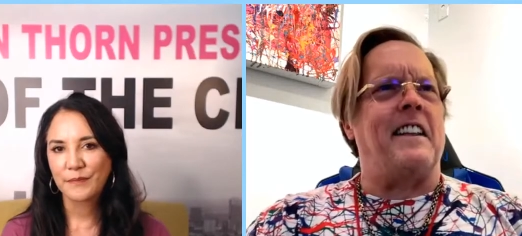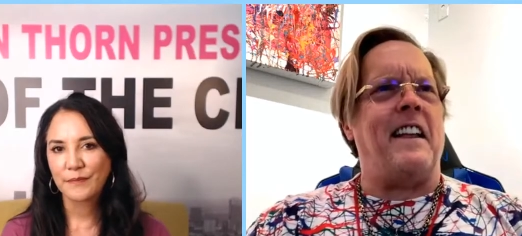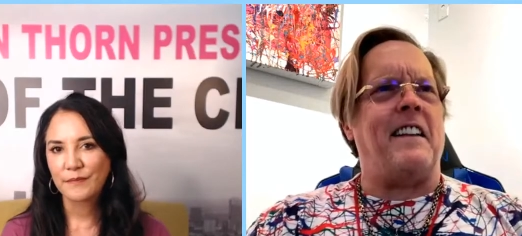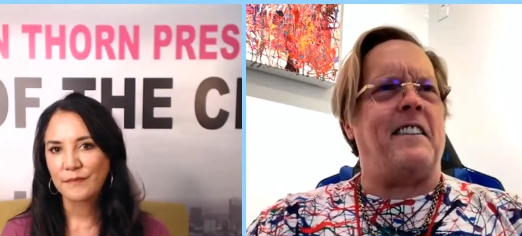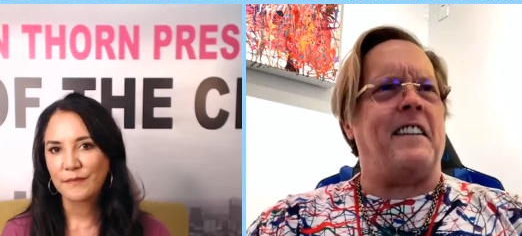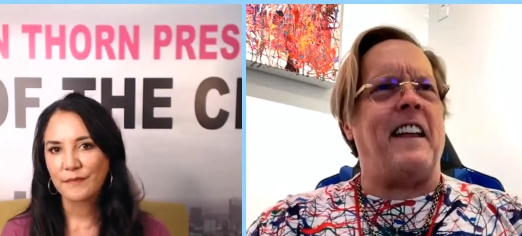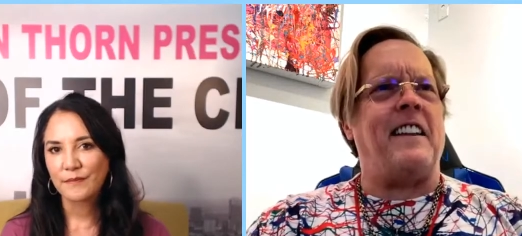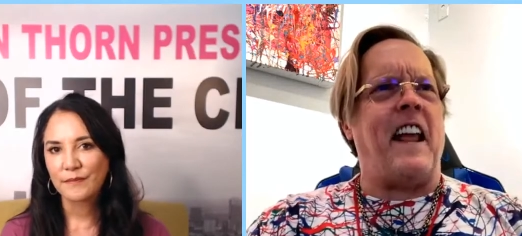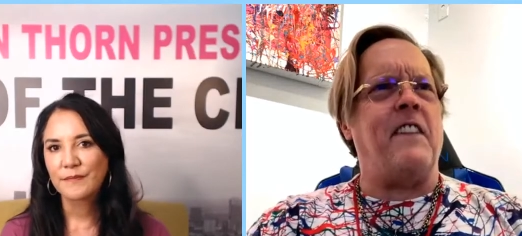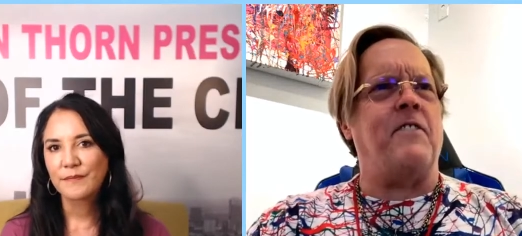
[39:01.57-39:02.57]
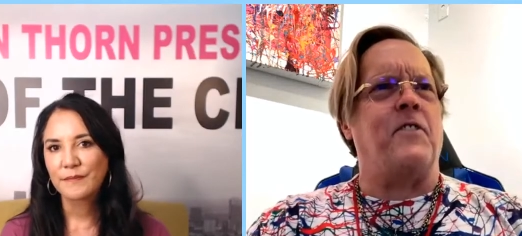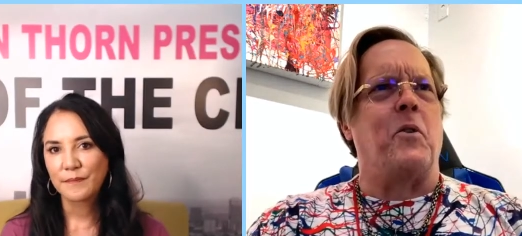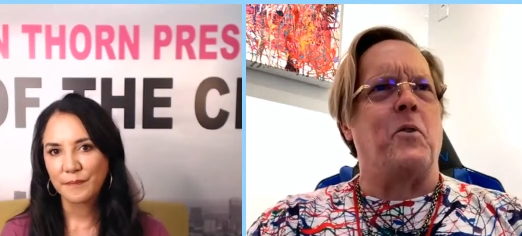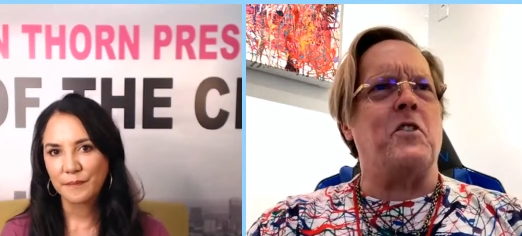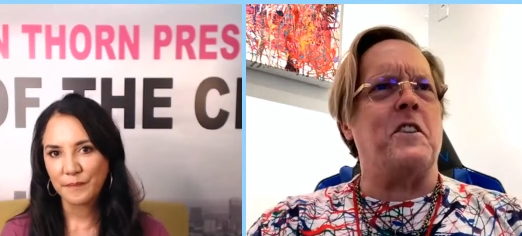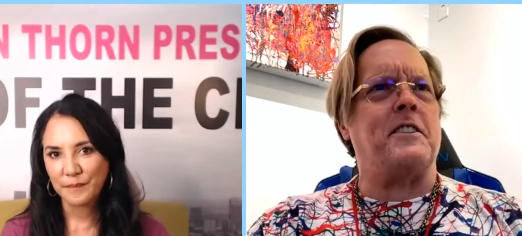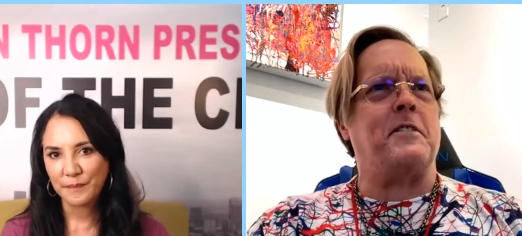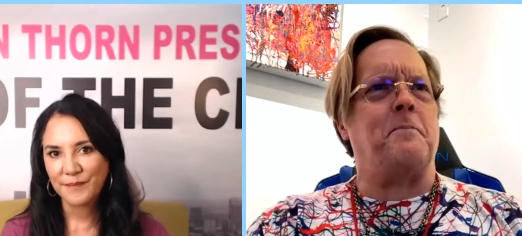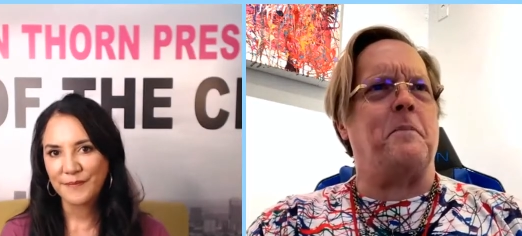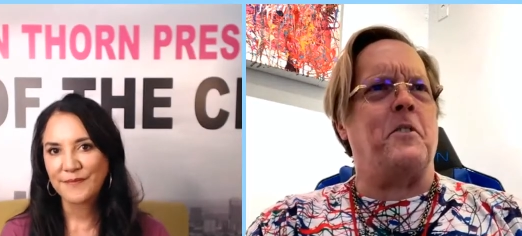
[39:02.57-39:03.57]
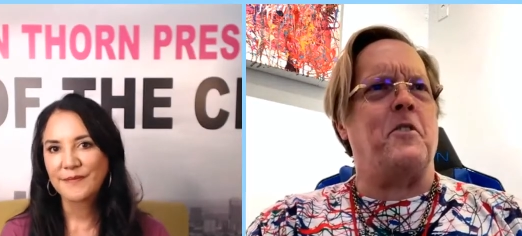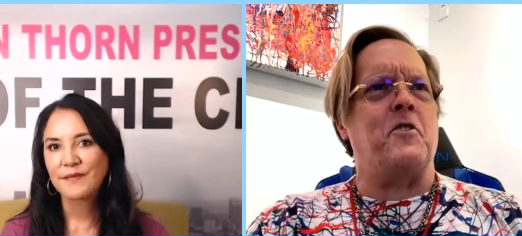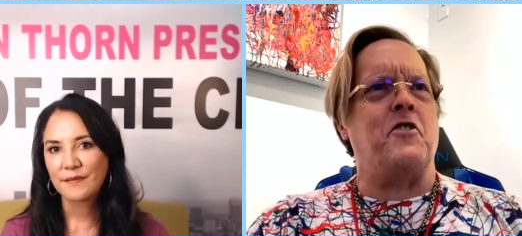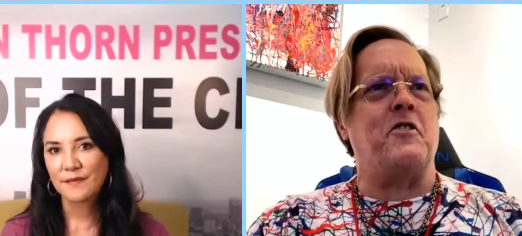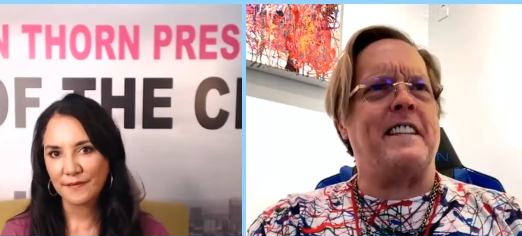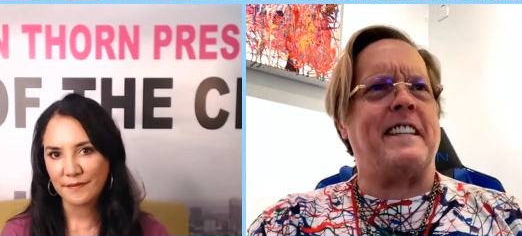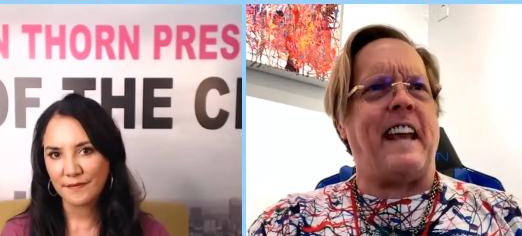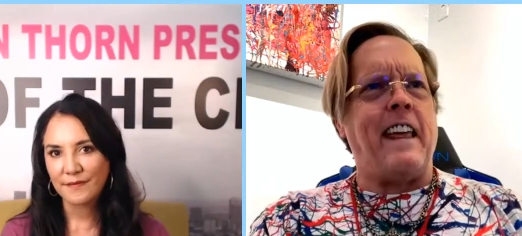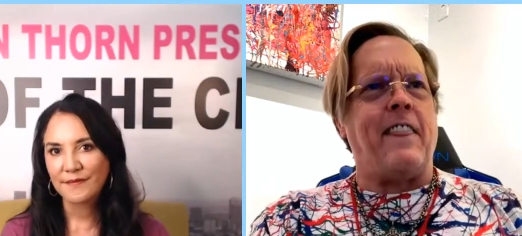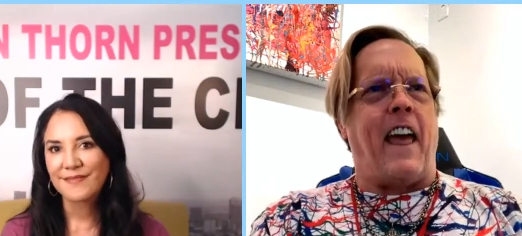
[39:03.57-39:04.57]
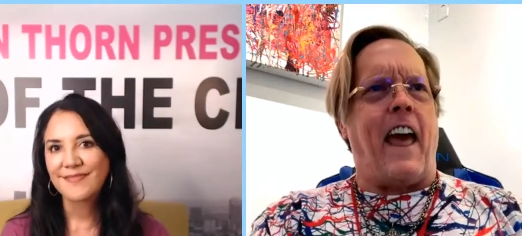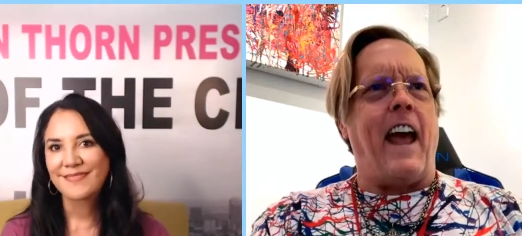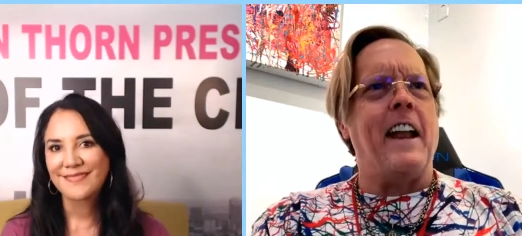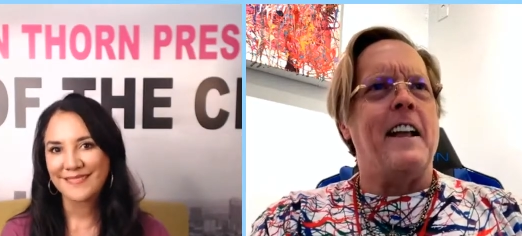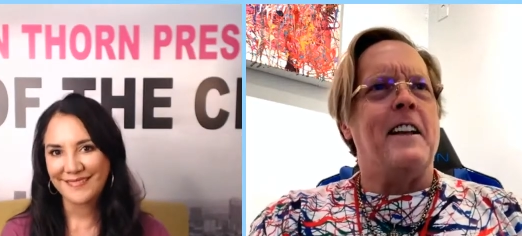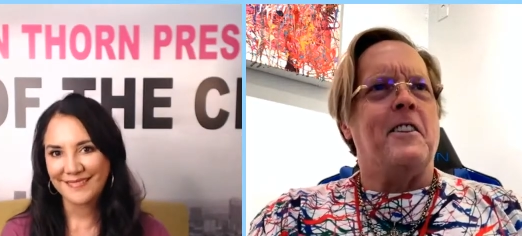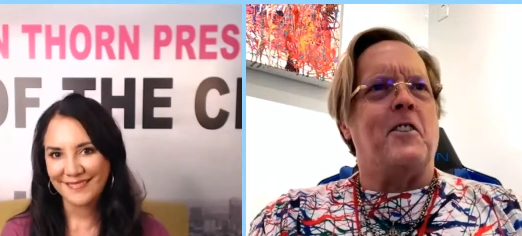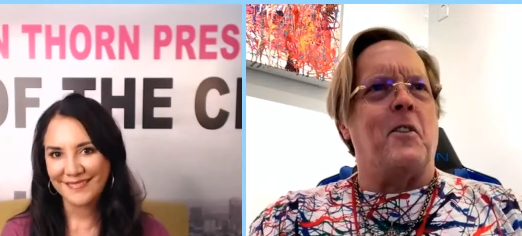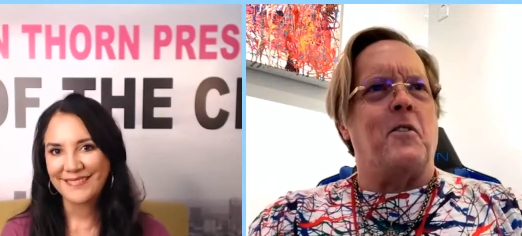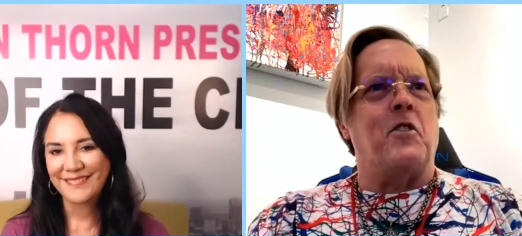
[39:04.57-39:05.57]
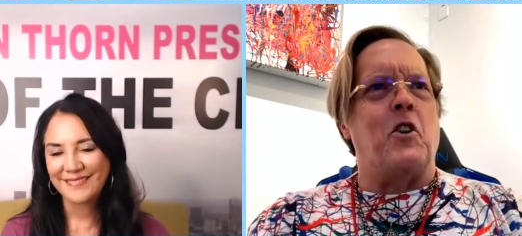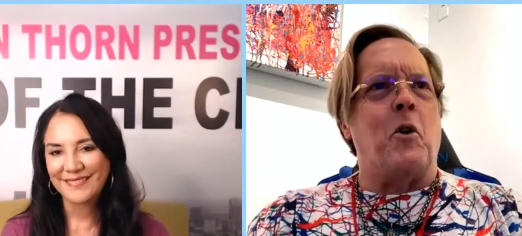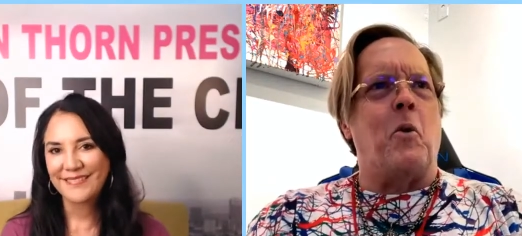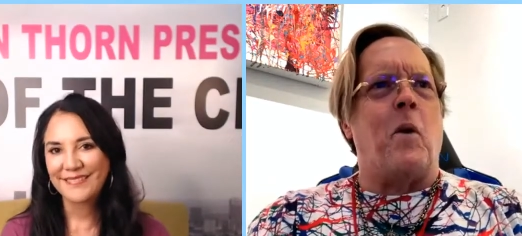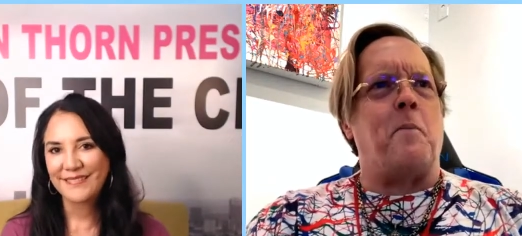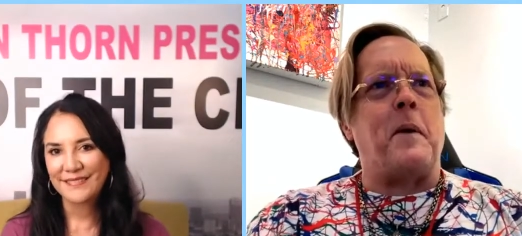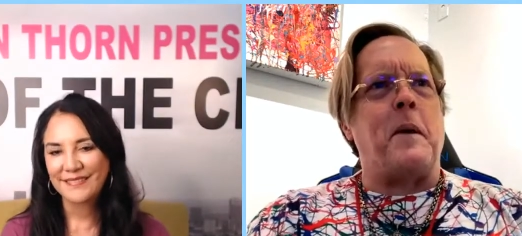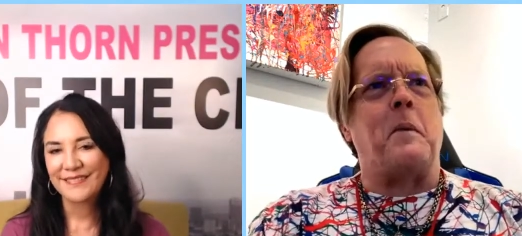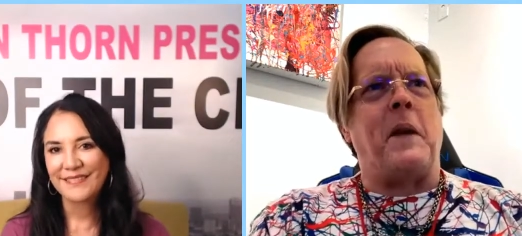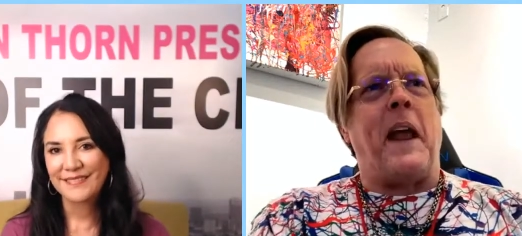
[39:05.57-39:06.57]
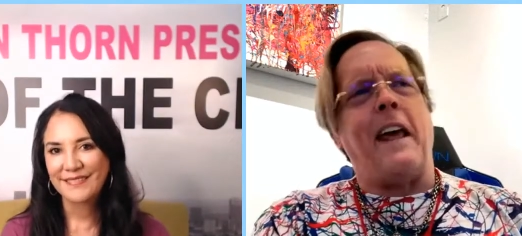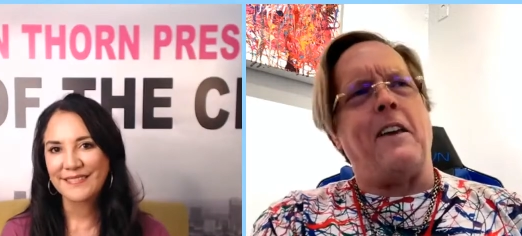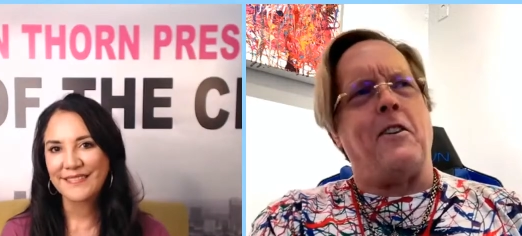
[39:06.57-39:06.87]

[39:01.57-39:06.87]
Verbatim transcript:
Speaker 1: that that's hateful. You're not, you shouldn't say that. You don't want people to hate